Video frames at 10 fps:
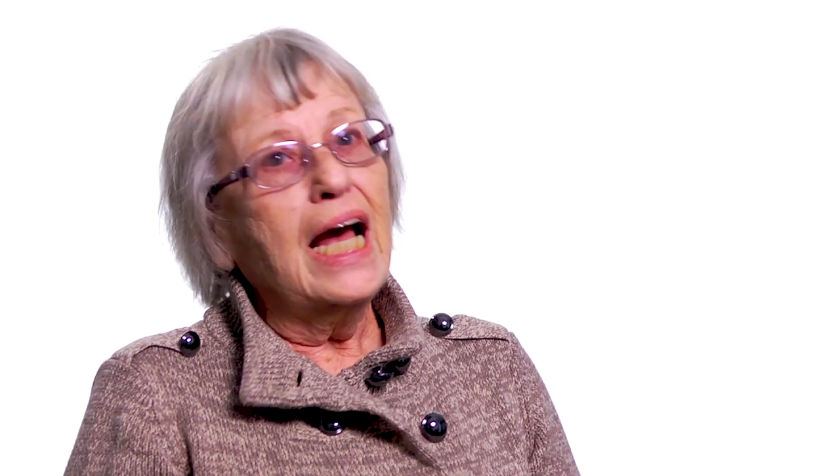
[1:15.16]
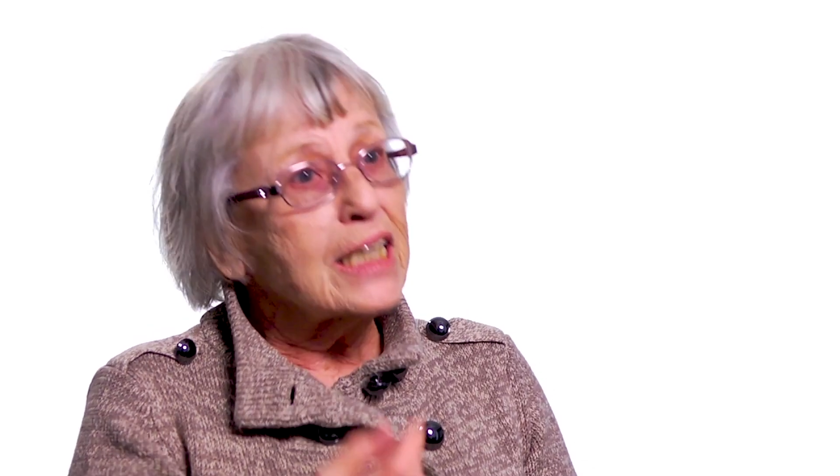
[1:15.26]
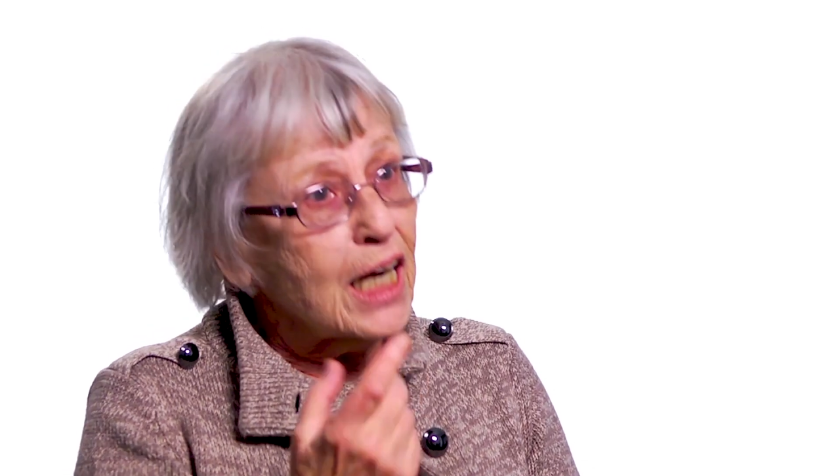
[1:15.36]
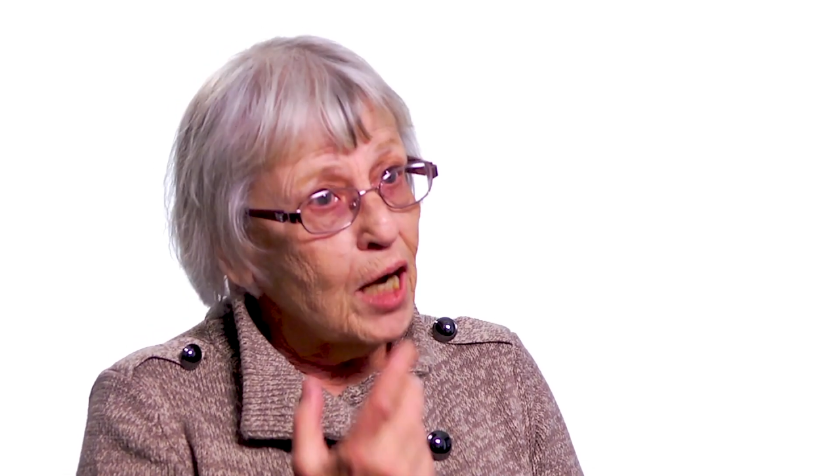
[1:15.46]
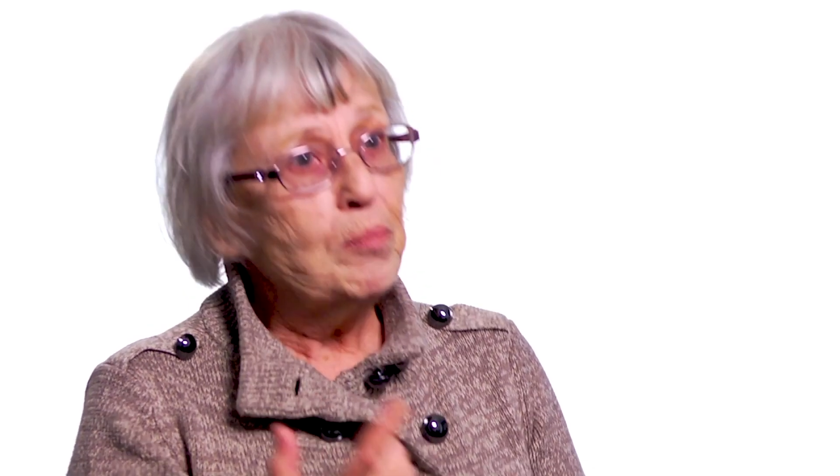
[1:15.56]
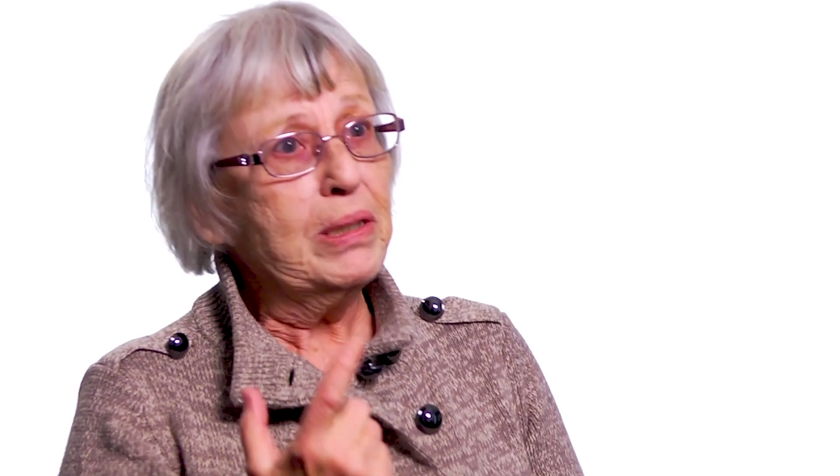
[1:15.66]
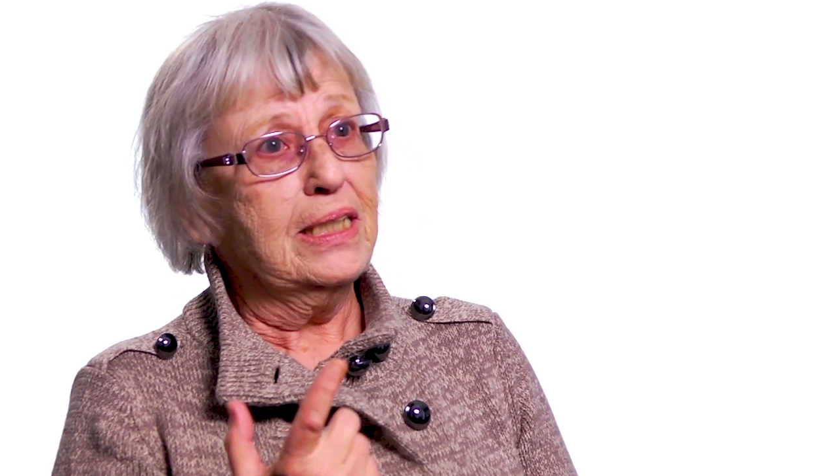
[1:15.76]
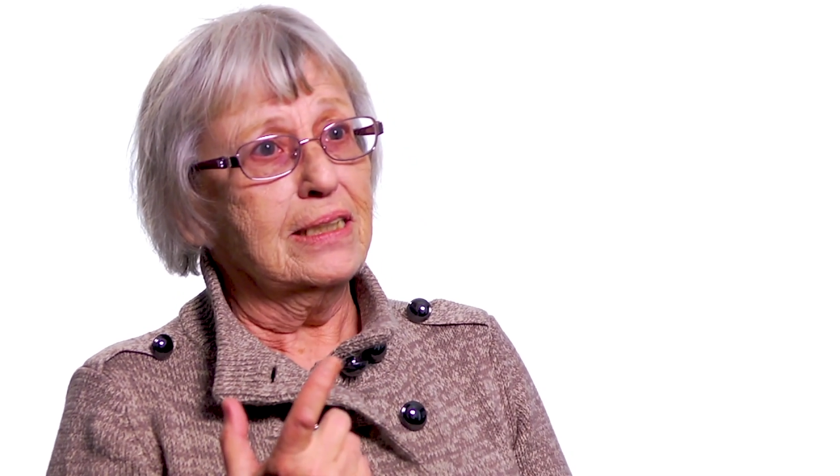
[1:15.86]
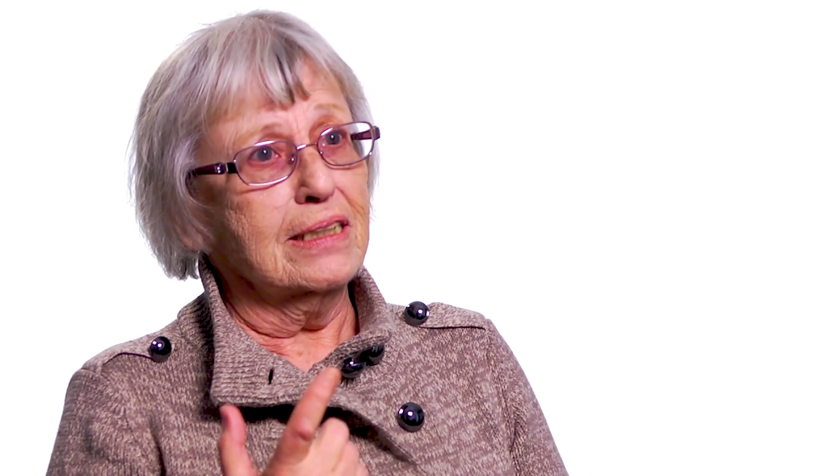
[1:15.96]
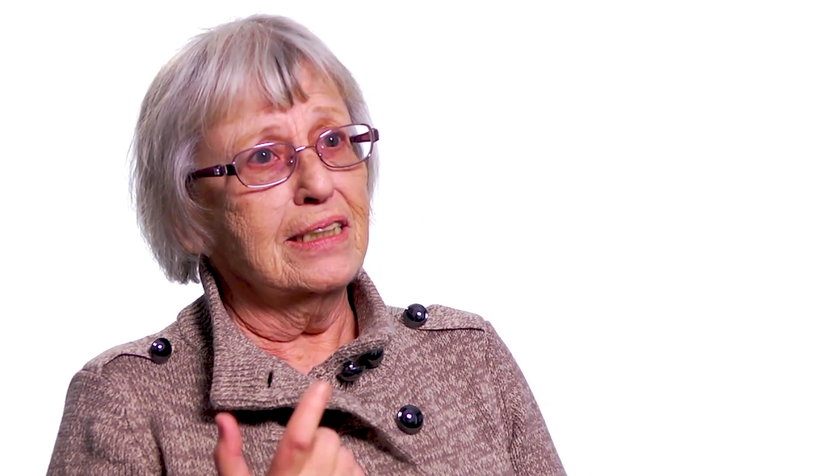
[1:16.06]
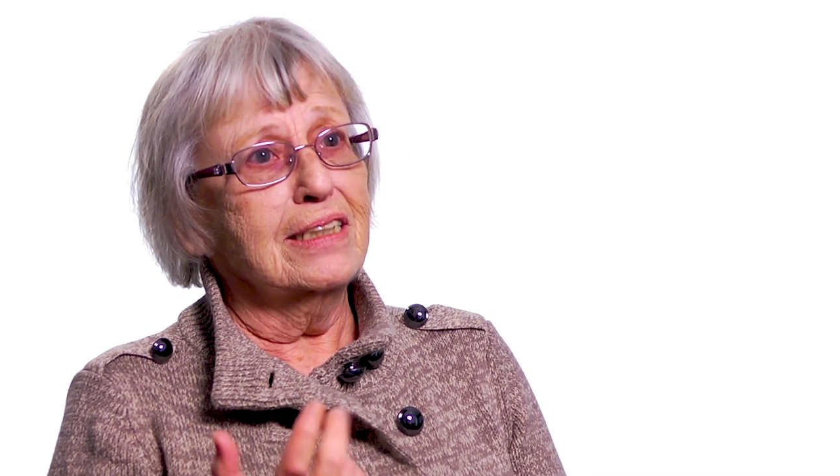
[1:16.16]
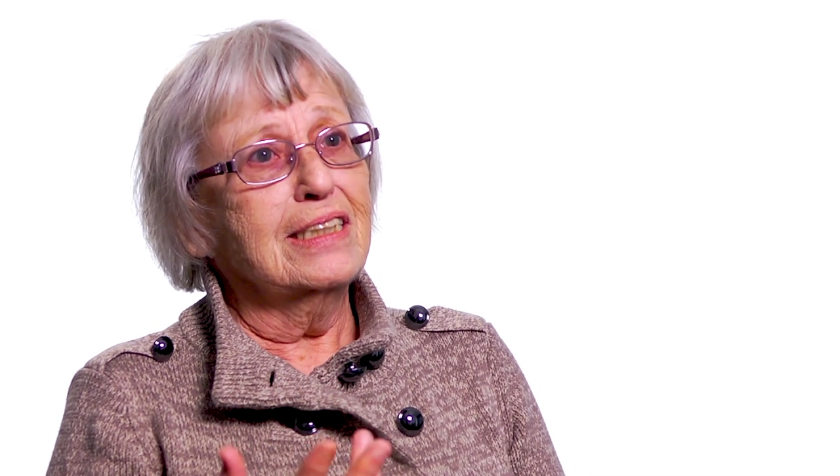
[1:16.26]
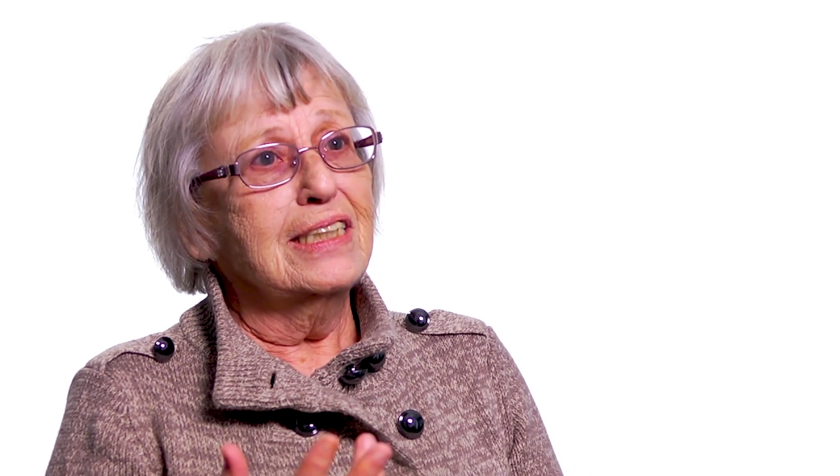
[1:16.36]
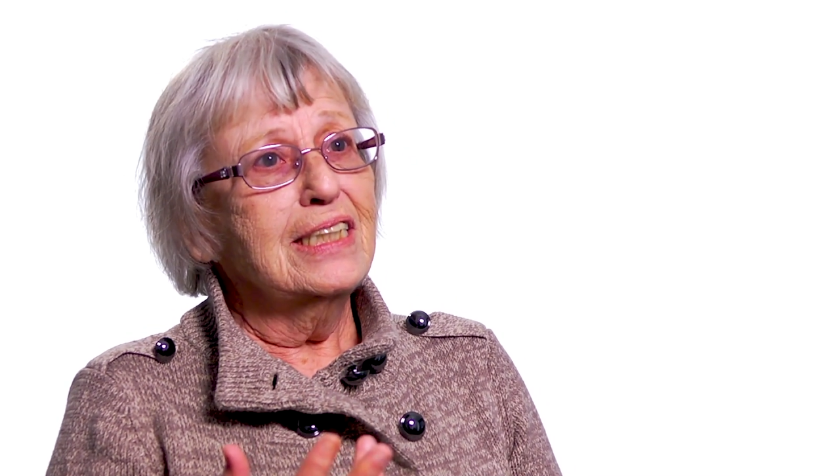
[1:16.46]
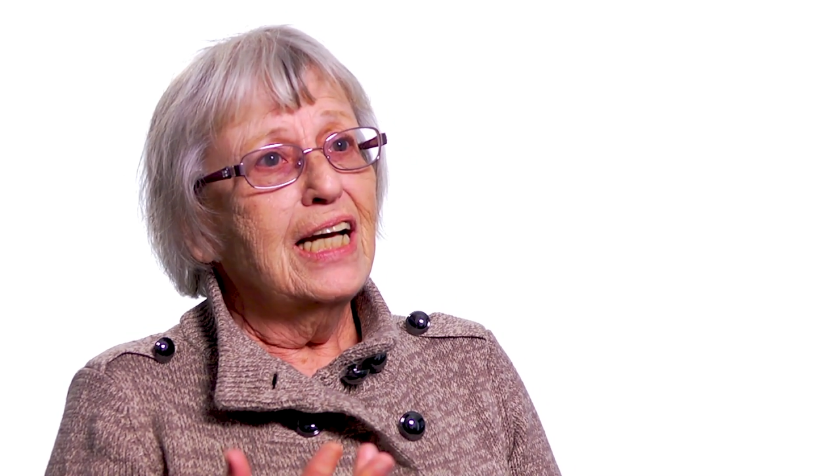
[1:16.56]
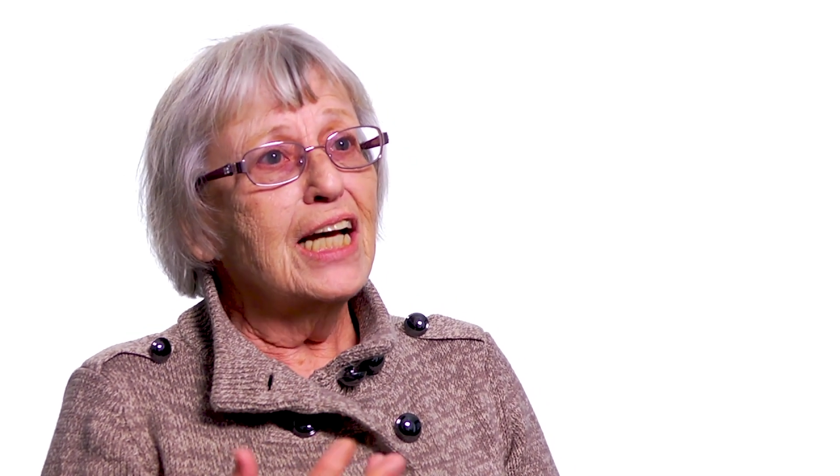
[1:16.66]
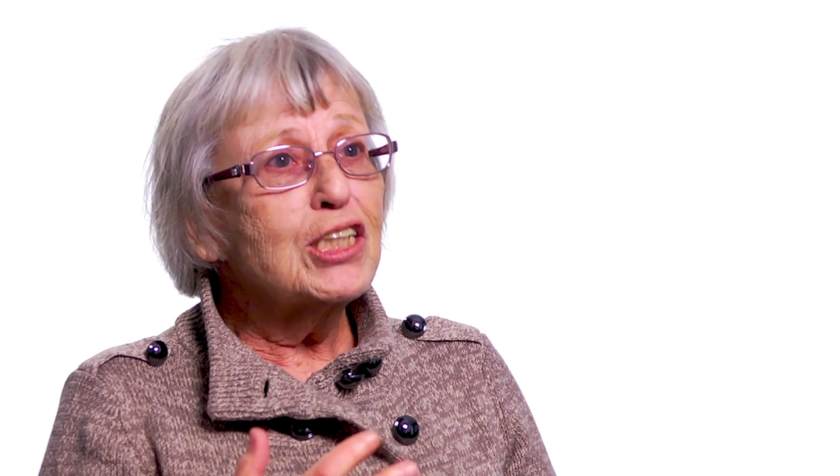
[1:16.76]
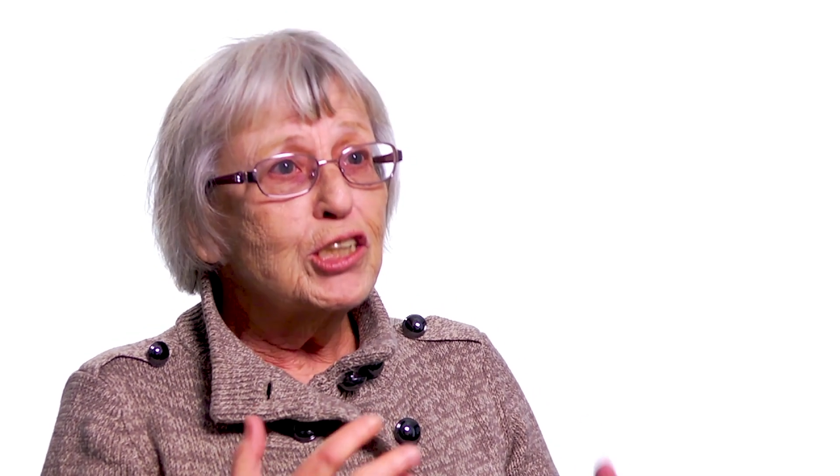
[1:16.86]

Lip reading: and competent, and